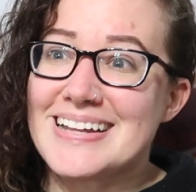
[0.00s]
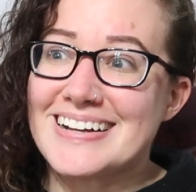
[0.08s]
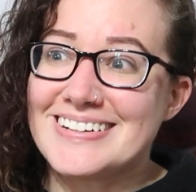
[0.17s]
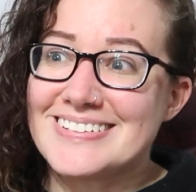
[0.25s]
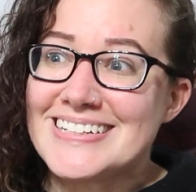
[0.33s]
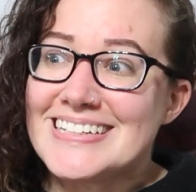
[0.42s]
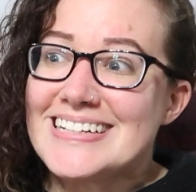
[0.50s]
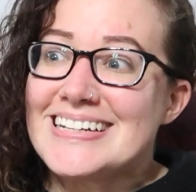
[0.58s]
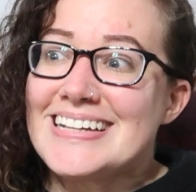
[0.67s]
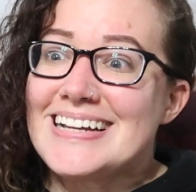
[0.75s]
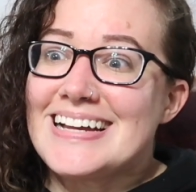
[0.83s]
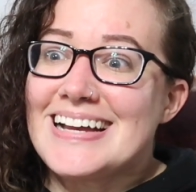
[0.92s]
So
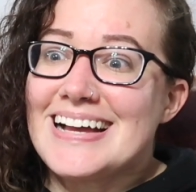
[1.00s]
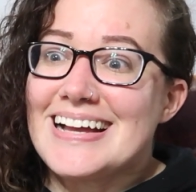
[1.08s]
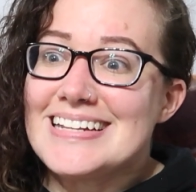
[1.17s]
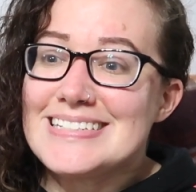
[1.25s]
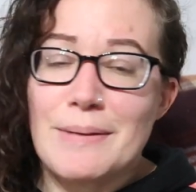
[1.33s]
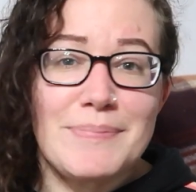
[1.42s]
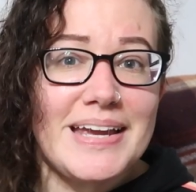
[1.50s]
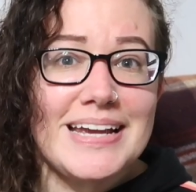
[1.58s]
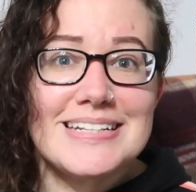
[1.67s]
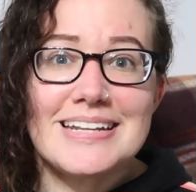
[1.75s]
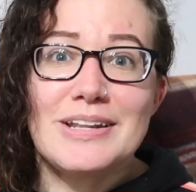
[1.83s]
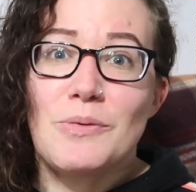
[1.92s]
something
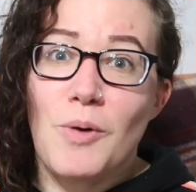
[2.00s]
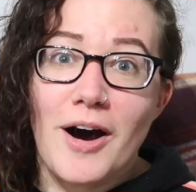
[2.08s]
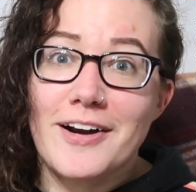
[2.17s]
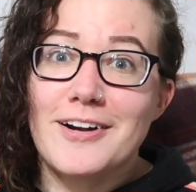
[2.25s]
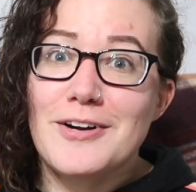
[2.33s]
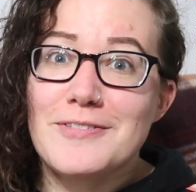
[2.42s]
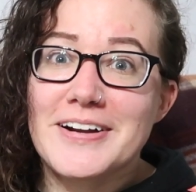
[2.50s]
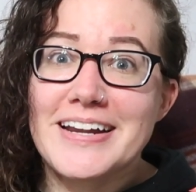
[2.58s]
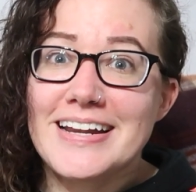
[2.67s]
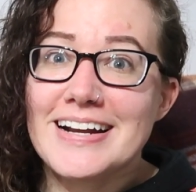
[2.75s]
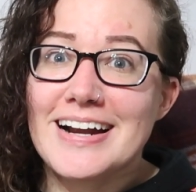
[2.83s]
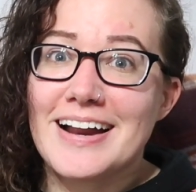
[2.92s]
is in the water over
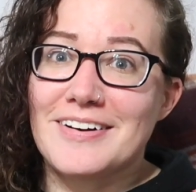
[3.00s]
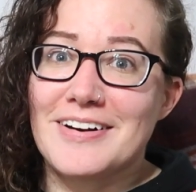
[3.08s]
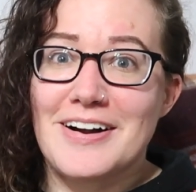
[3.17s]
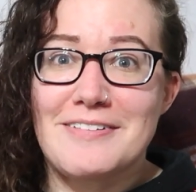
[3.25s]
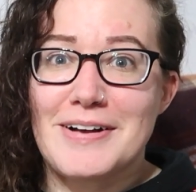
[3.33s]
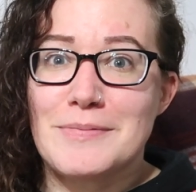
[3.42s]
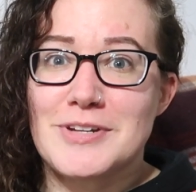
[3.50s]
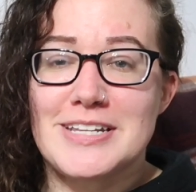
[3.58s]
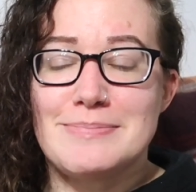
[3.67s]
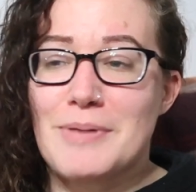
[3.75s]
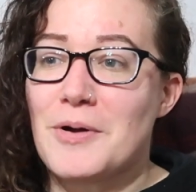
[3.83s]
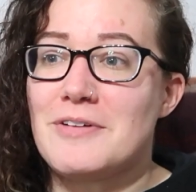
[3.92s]
here. I don't know if I'm
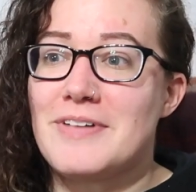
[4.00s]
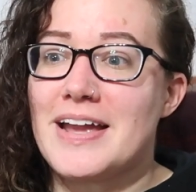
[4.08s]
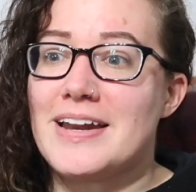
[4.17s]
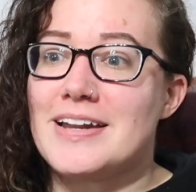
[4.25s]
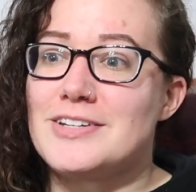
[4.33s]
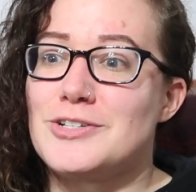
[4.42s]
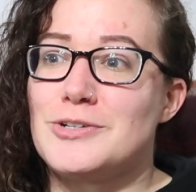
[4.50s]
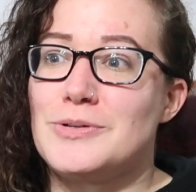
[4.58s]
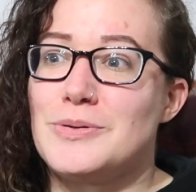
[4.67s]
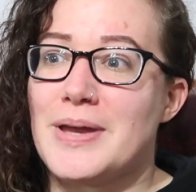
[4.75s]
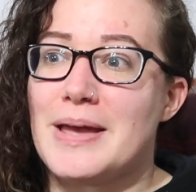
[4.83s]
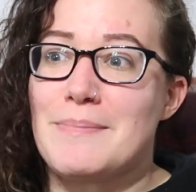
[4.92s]
just motivated
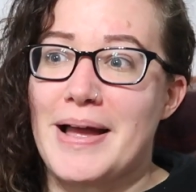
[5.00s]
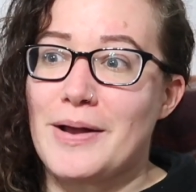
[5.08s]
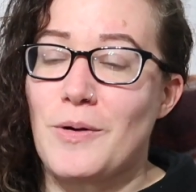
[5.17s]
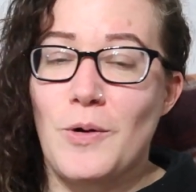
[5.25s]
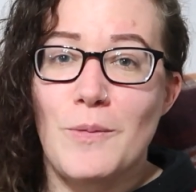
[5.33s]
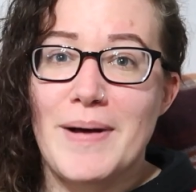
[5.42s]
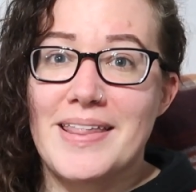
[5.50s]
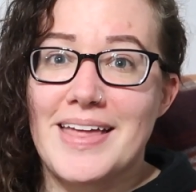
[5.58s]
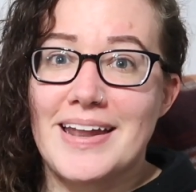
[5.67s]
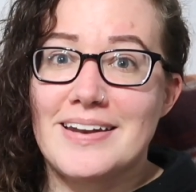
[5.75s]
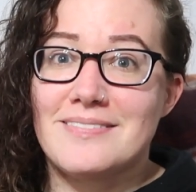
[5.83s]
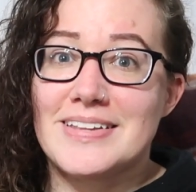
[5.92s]
to hit my goal by the
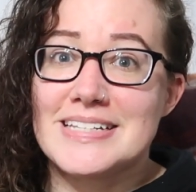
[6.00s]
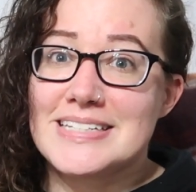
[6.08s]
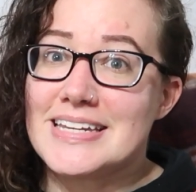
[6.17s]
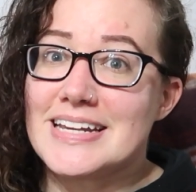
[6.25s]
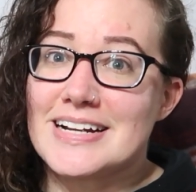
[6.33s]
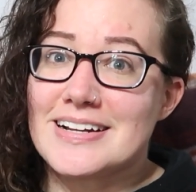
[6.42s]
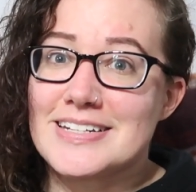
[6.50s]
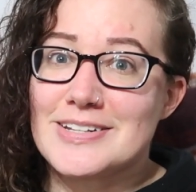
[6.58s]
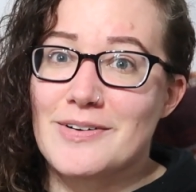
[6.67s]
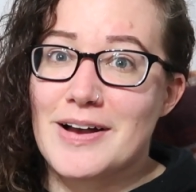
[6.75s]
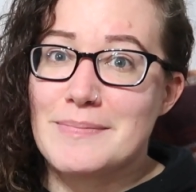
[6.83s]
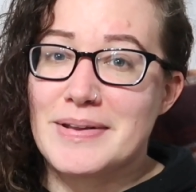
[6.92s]
end of this year, and
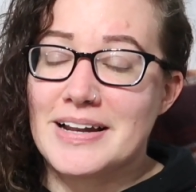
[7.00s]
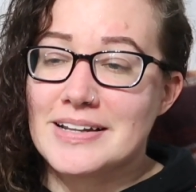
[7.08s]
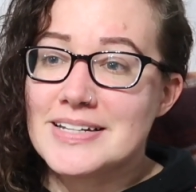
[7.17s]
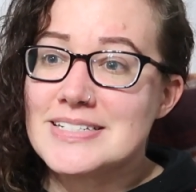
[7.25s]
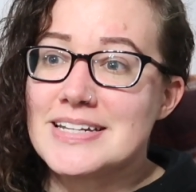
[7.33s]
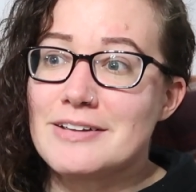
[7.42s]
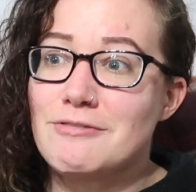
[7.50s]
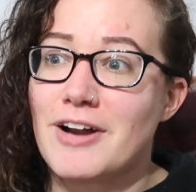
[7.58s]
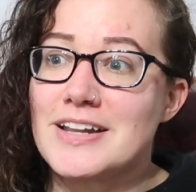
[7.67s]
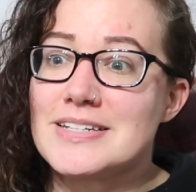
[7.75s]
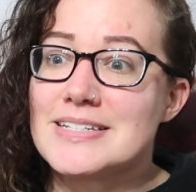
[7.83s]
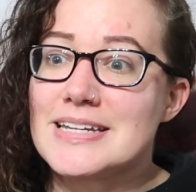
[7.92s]
so I'm in a listing
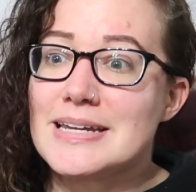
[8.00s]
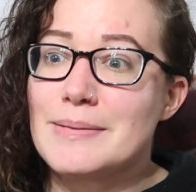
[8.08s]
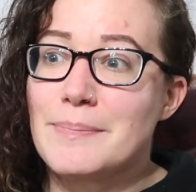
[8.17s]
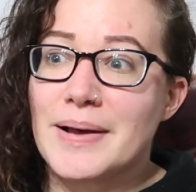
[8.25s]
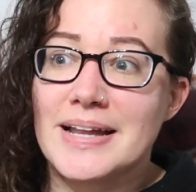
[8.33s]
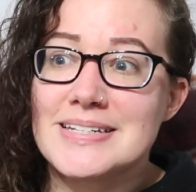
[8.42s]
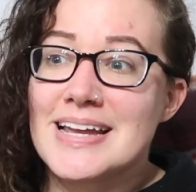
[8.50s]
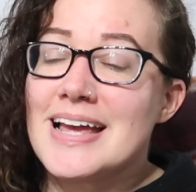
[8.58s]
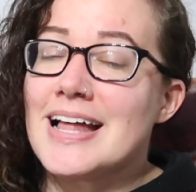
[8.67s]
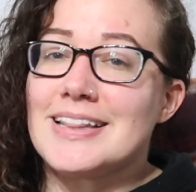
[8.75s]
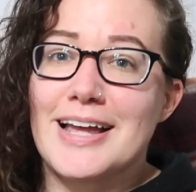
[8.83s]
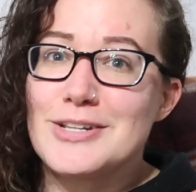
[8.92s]
frenzy. But
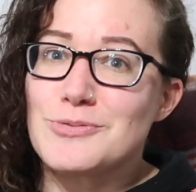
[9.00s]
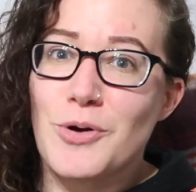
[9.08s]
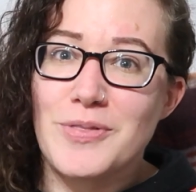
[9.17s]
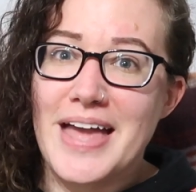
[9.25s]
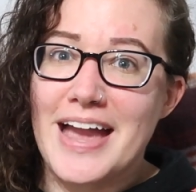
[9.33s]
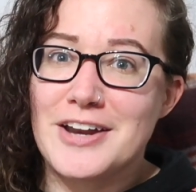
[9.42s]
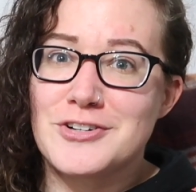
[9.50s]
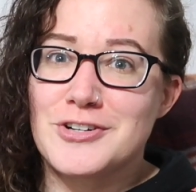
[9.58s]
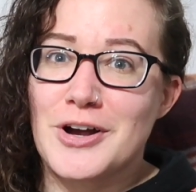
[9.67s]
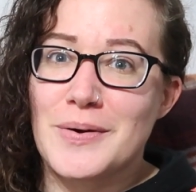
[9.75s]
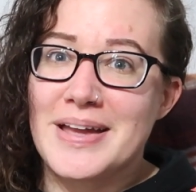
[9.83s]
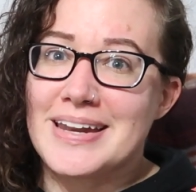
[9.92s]
let's roll that
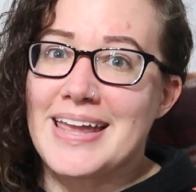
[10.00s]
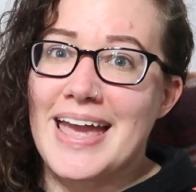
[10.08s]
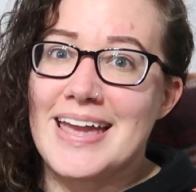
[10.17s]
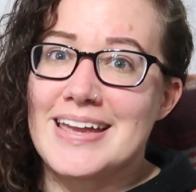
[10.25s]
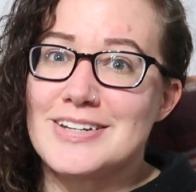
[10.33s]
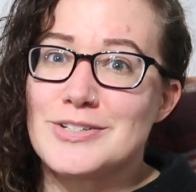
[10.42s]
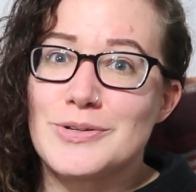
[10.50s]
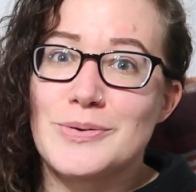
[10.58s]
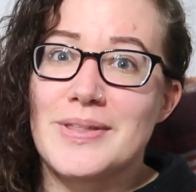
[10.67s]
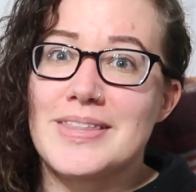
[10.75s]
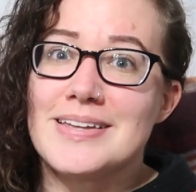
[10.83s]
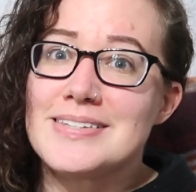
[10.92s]
intro and get
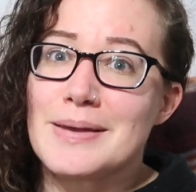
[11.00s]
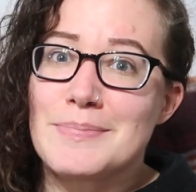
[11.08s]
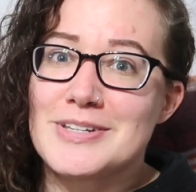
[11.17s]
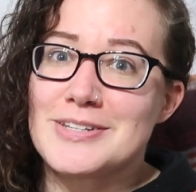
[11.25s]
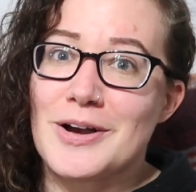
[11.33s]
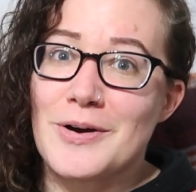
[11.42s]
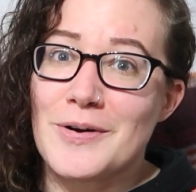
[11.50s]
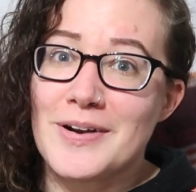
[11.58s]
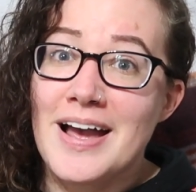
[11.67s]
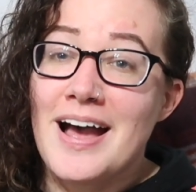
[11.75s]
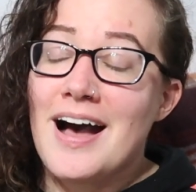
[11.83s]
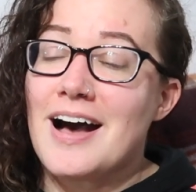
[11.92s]
into this
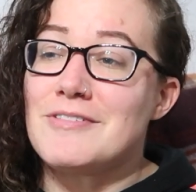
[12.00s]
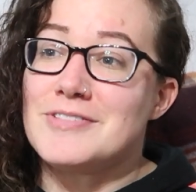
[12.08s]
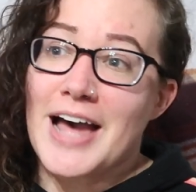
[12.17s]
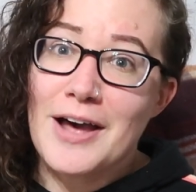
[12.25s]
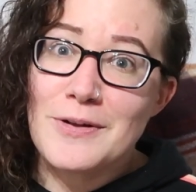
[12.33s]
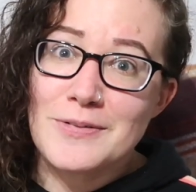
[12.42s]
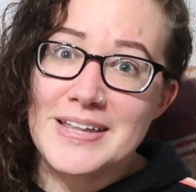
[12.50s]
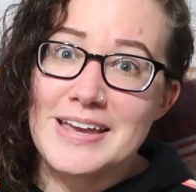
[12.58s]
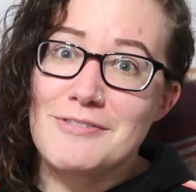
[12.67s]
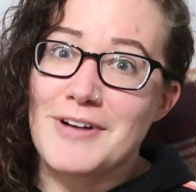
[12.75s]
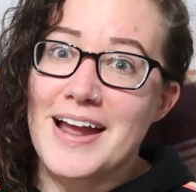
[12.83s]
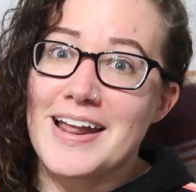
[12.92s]
episode of not
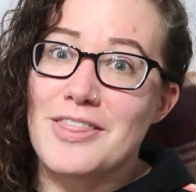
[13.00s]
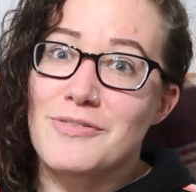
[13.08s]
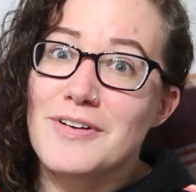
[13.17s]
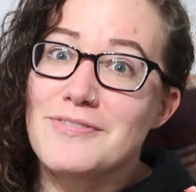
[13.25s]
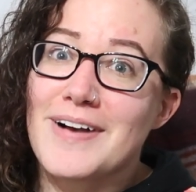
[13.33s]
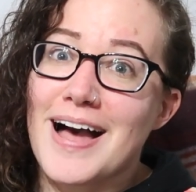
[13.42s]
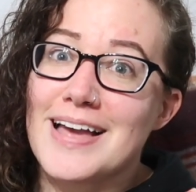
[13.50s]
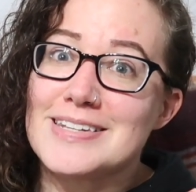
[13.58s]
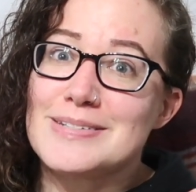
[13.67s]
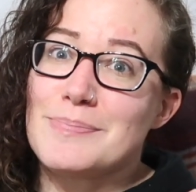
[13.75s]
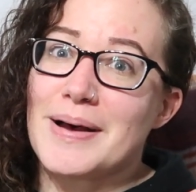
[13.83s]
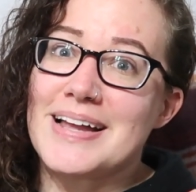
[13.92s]
only Friday Thrift
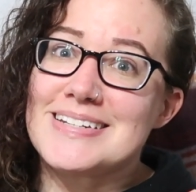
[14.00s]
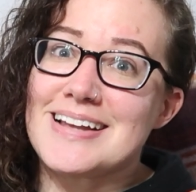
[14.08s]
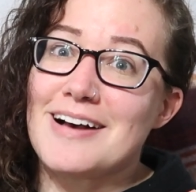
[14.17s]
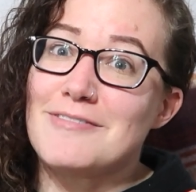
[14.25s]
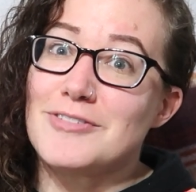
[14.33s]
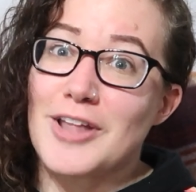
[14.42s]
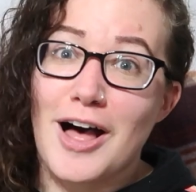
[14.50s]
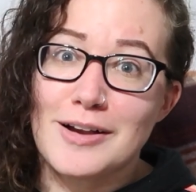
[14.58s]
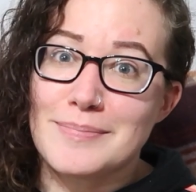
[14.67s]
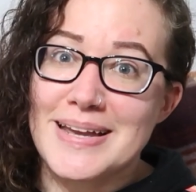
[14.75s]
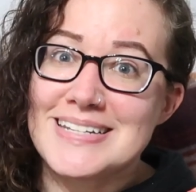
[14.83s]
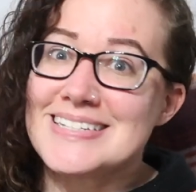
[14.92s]
Finds, but of
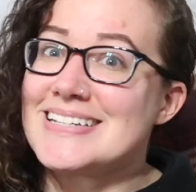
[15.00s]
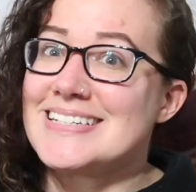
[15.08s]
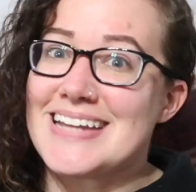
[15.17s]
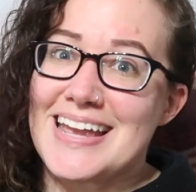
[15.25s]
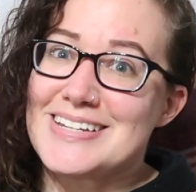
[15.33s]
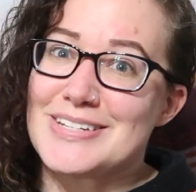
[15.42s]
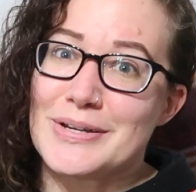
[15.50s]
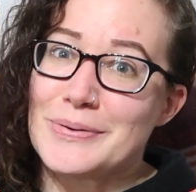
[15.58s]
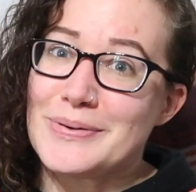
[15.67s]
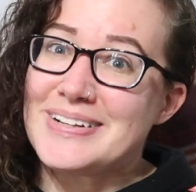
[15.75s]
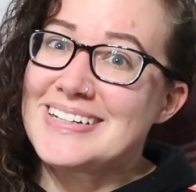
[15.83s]
Vlogmas Day 2.